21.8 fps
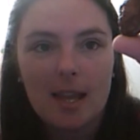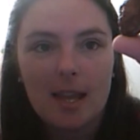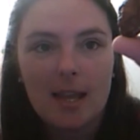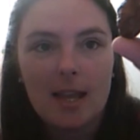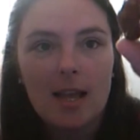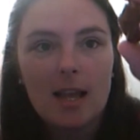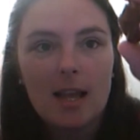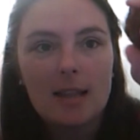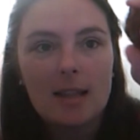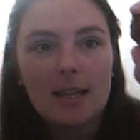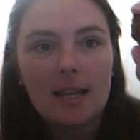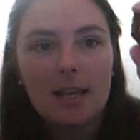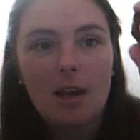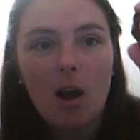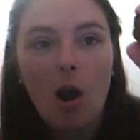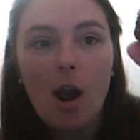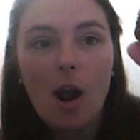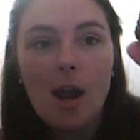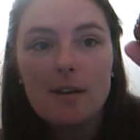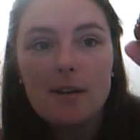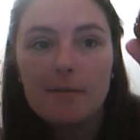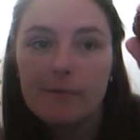They
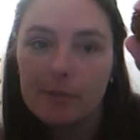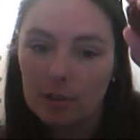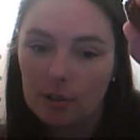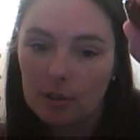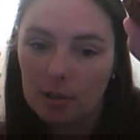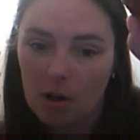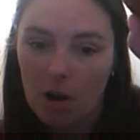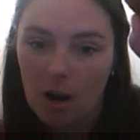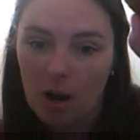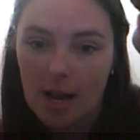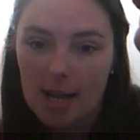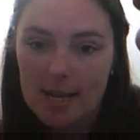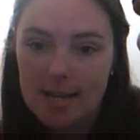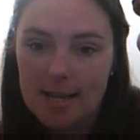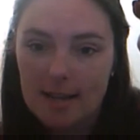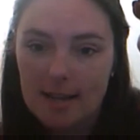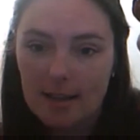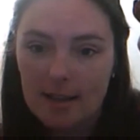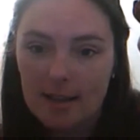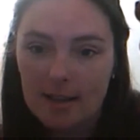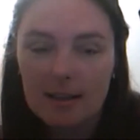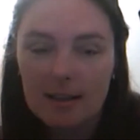kind of look
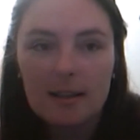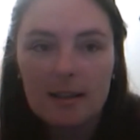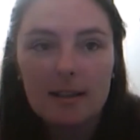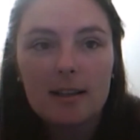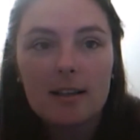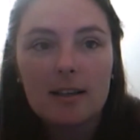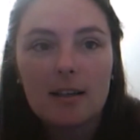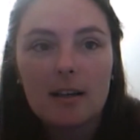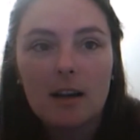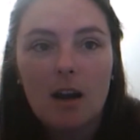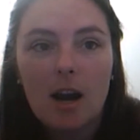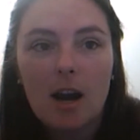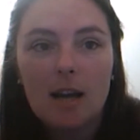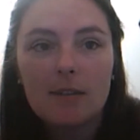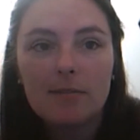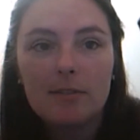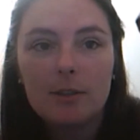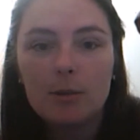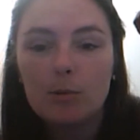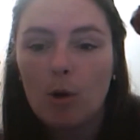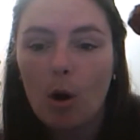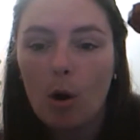like
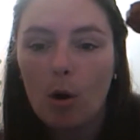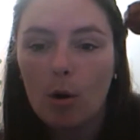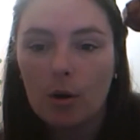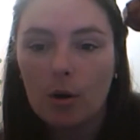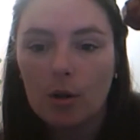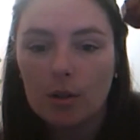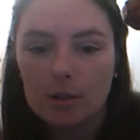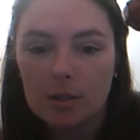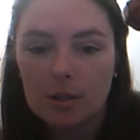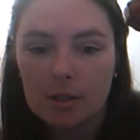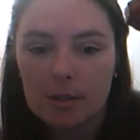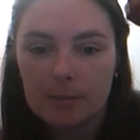little conkers,